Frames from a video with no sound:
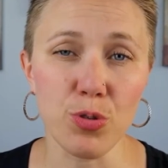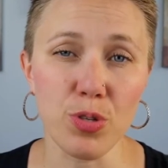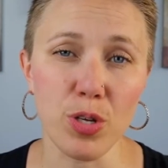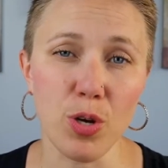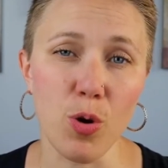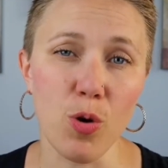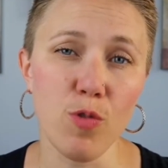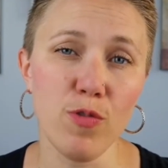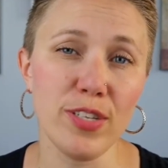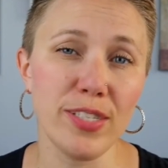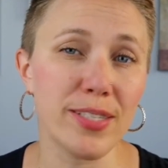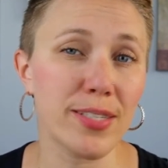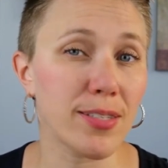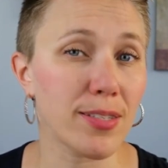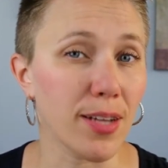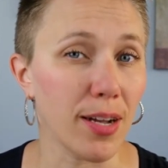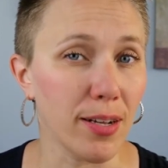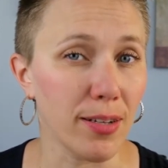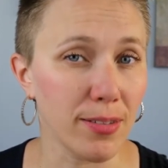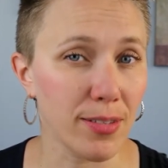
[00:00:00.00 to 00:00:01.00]
or the COVID
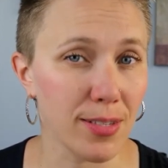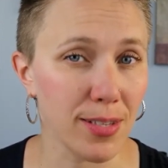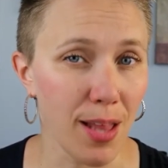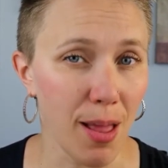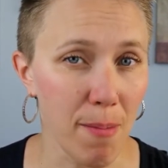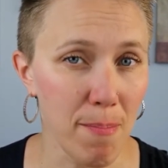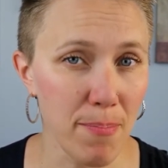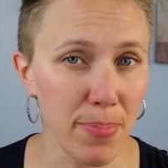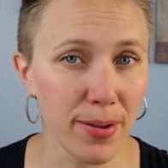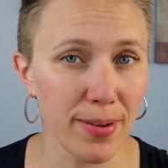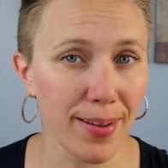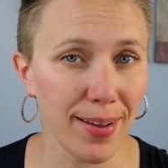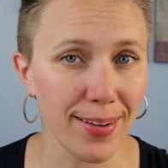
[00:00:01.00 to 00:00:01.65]
style slump,